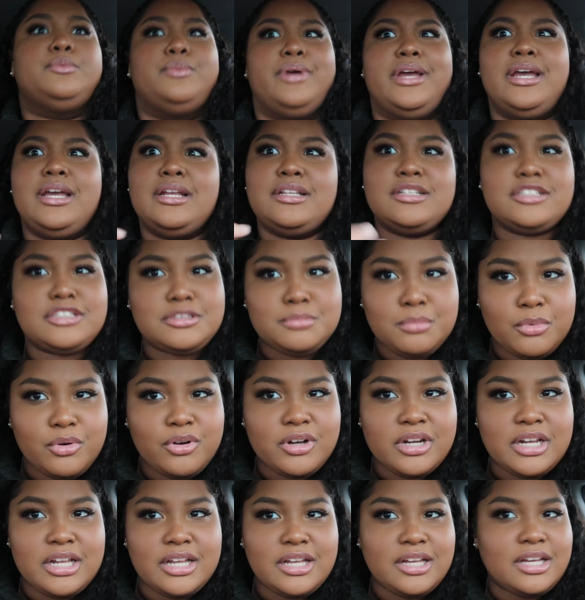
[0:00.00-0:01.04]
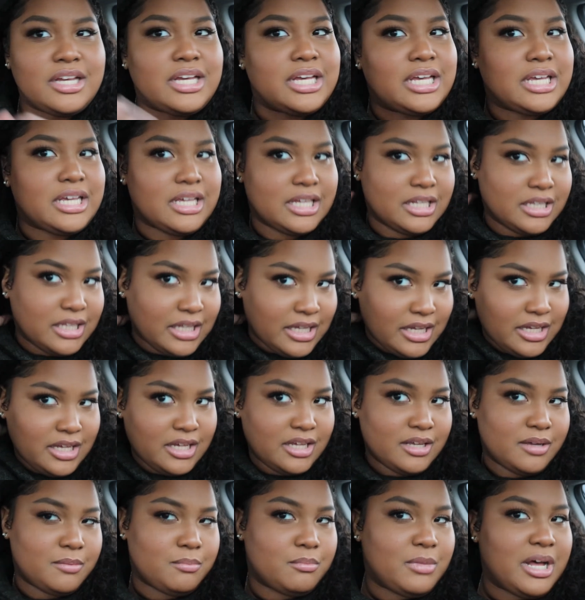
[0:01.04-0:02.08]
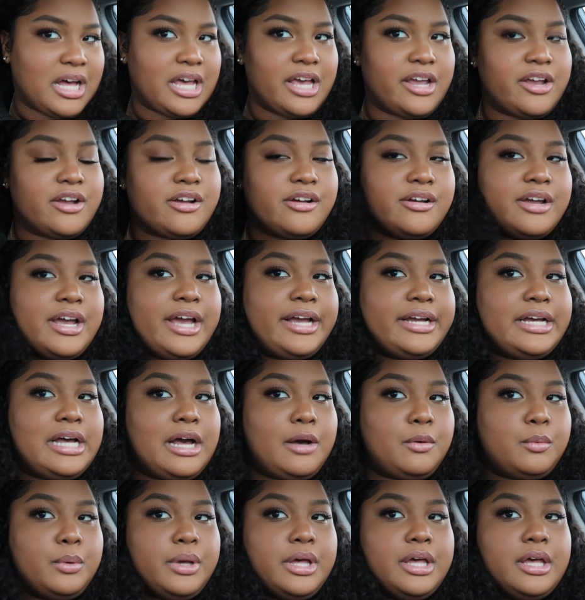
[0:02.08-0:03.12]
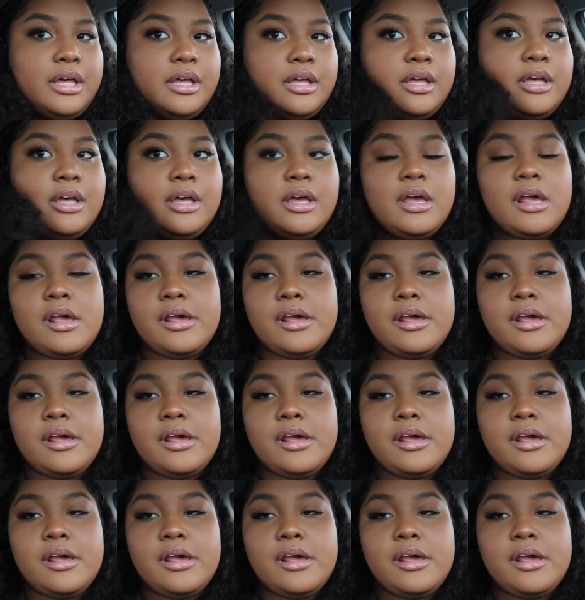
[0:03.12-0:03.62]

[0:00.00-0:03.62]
rain this morning and like my hair had got wet